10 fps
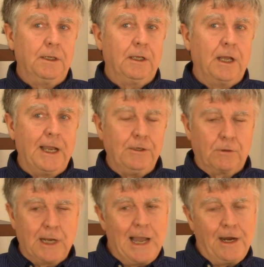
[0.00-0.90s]
in line,
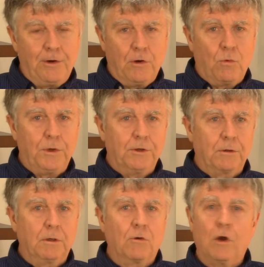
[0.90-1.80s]
you'll kind of know where
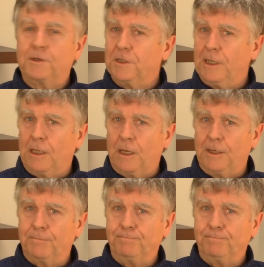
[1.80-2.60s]
you're crossing that line.